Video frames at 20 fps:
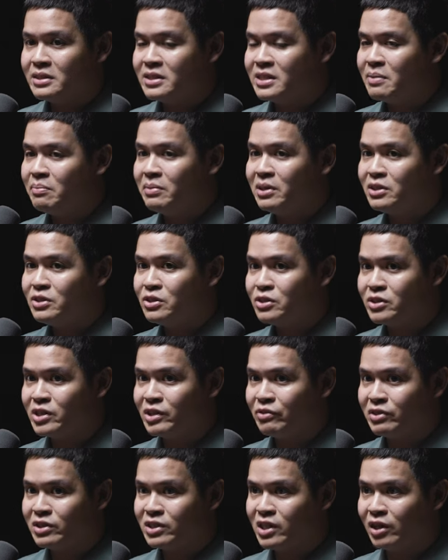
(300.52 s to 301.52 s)
similar to
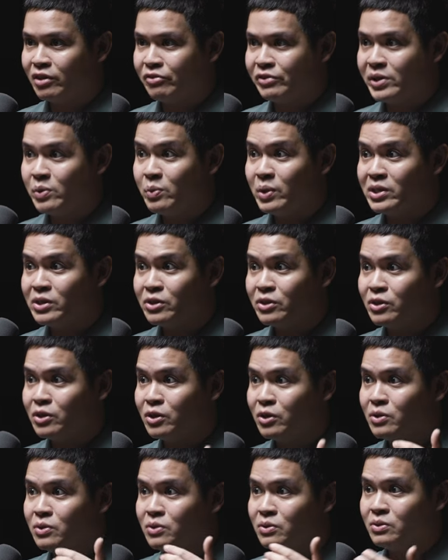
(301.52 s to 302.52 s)
street photography, when you
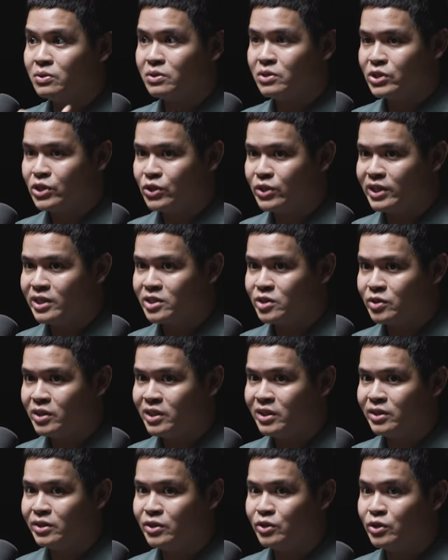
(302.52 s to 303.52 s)
go shooting
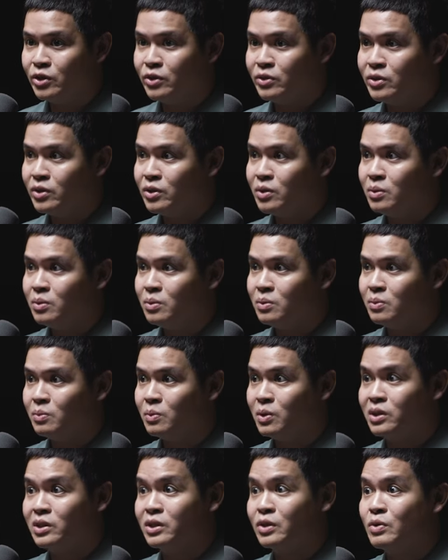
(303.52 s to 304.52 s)
street, you don't know
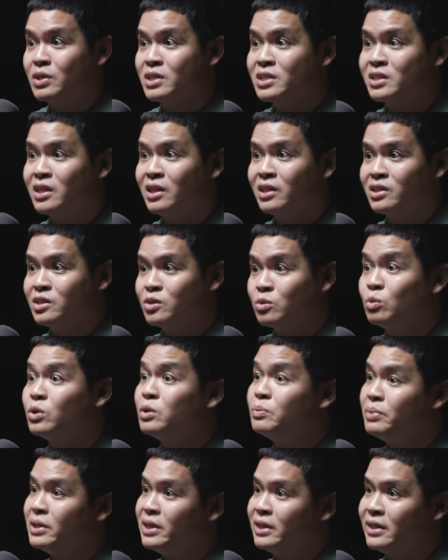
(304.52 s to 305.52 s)
what the results
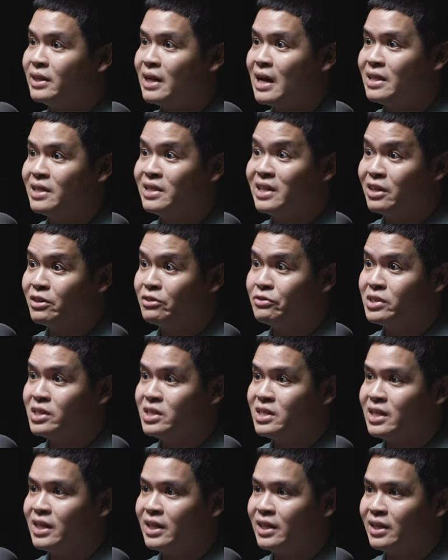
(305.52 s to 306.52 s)
would be at the end of
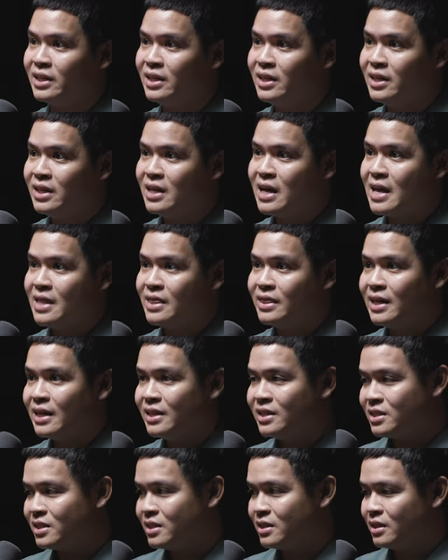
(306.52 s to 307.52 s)
the day. And
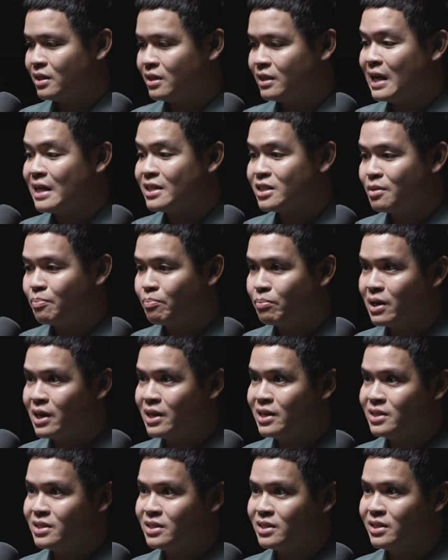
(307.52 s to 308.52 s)
that's that
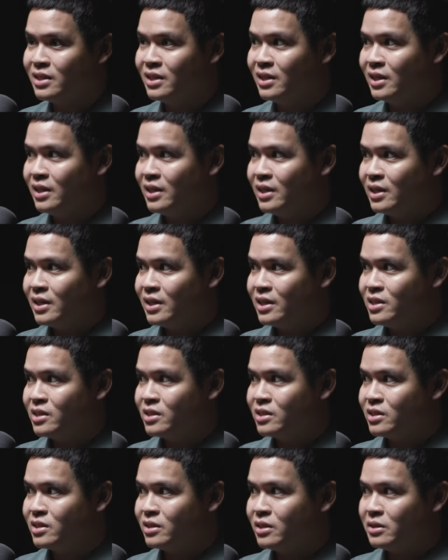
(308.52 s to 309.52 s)
surprise
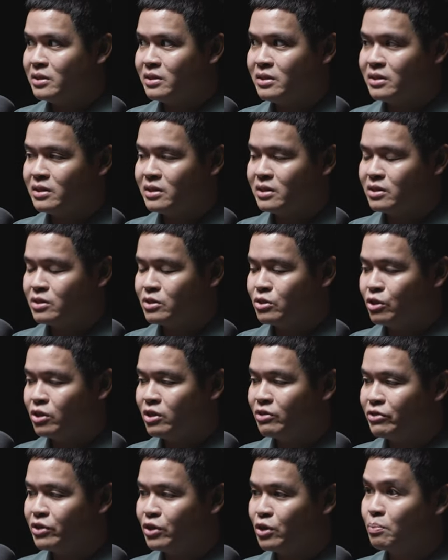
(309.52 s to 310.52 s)
is
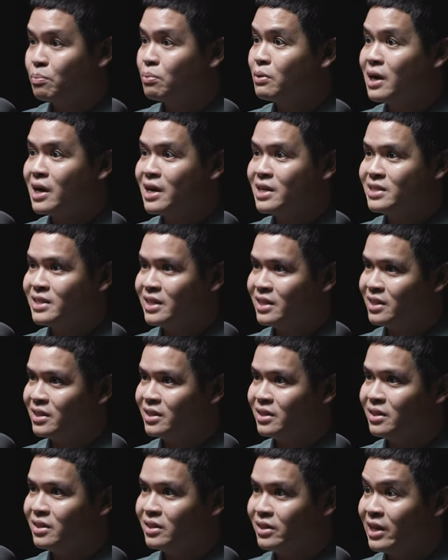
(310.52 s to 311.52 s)
sort of your prize at
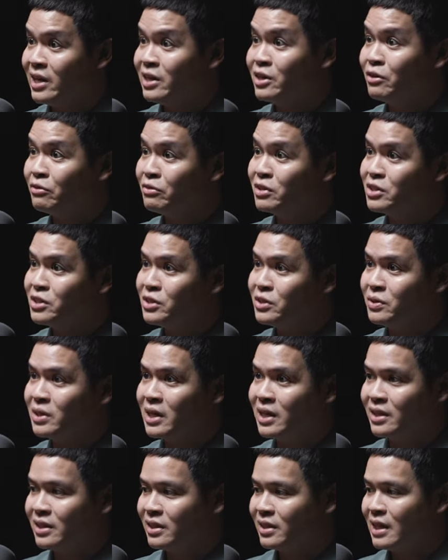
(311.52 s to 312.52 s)
the end of the
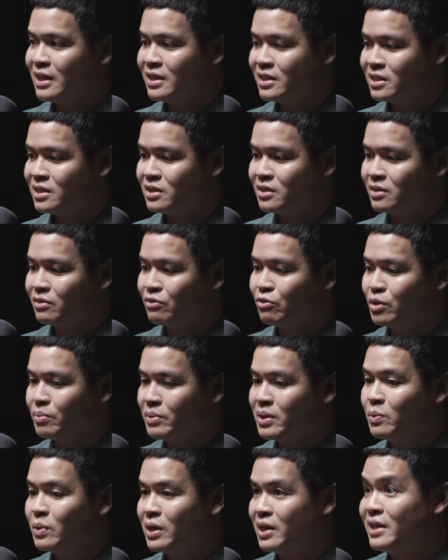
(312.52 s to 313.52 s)
shoot. And that's,
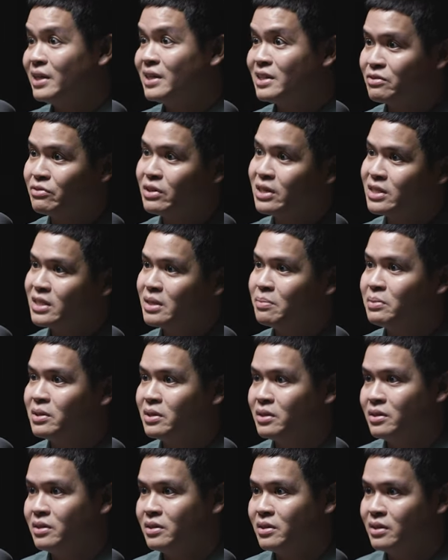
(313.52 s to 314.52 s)
for me, wedding is very
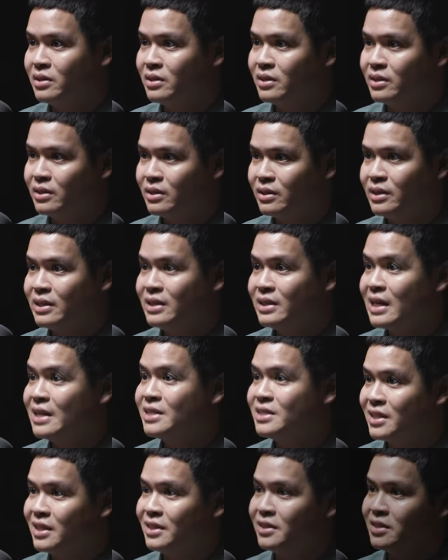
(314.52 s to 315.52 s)
similar in
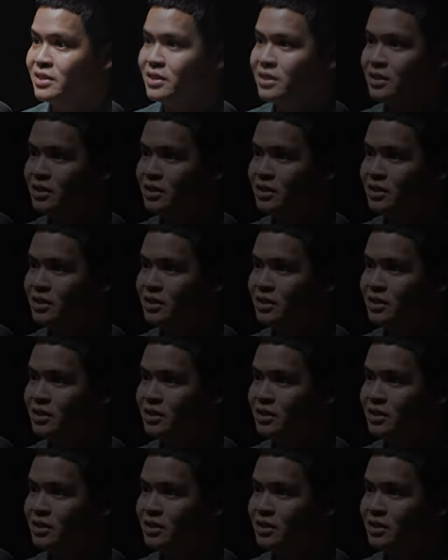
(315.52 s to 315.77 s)
that sense.